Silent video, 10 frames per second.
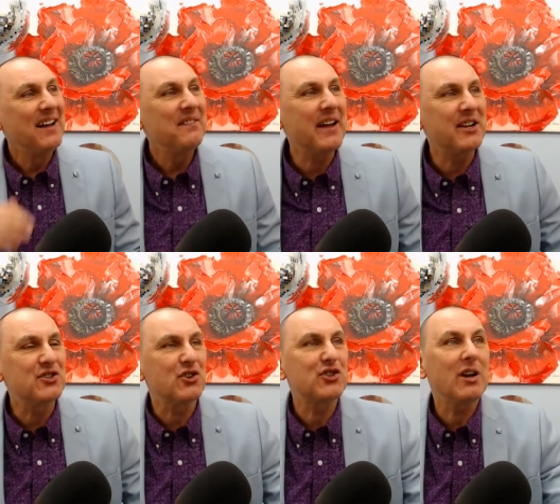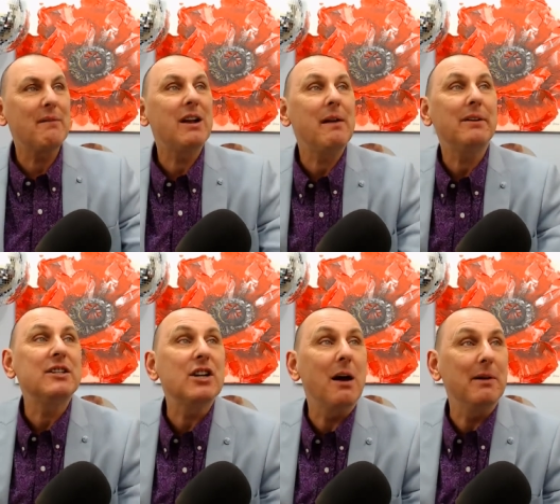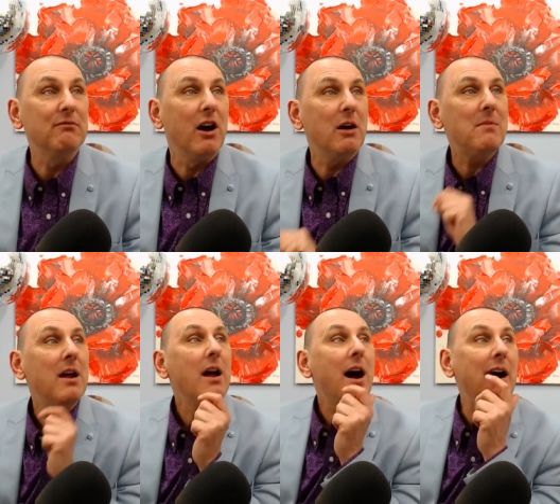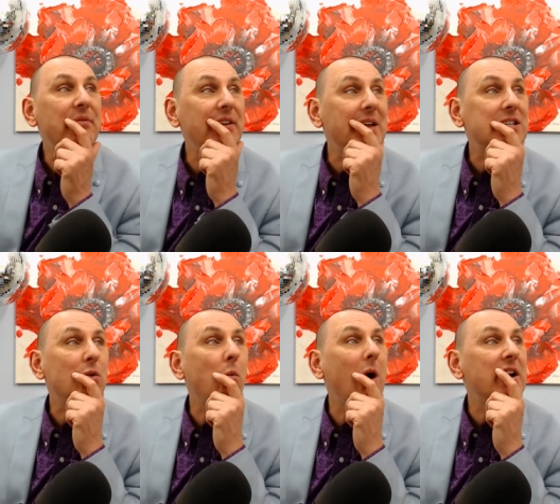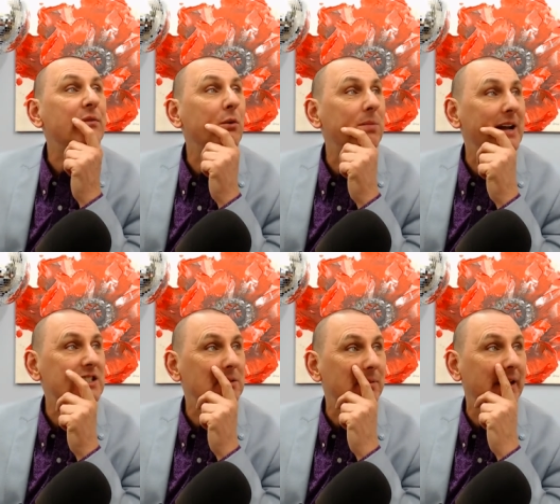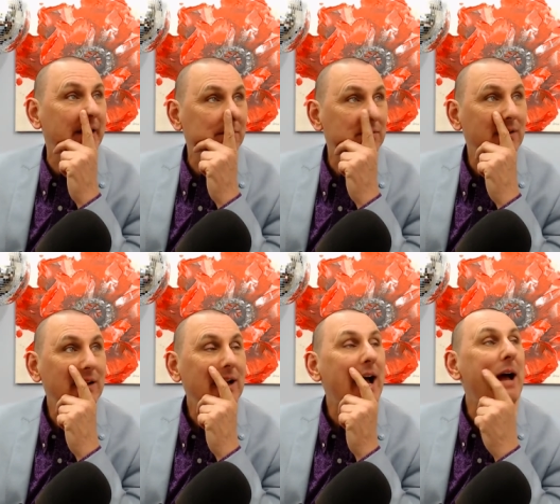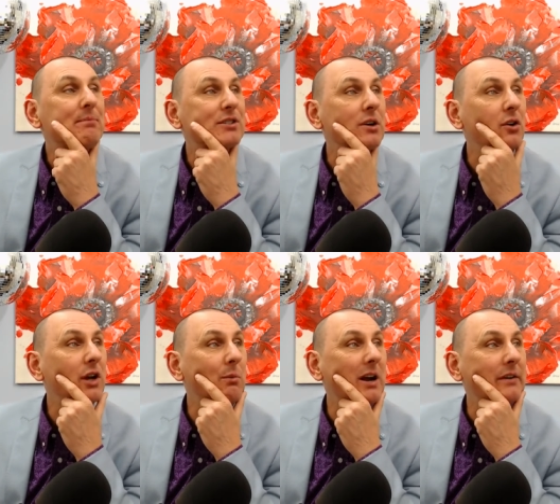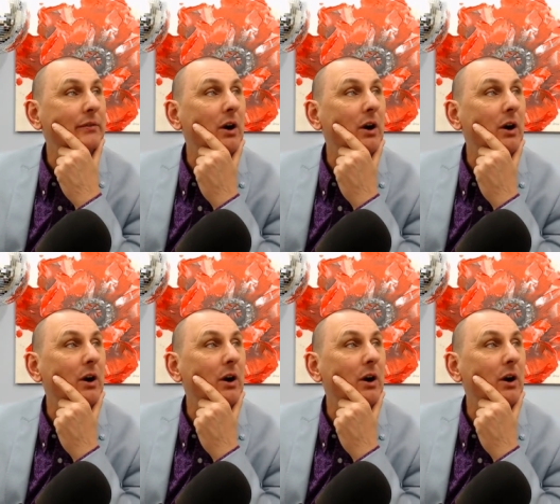Thank you, Josh. You'll have a lovely time in Rome. I think that's a wonderful place to be. Absolutely wonderful.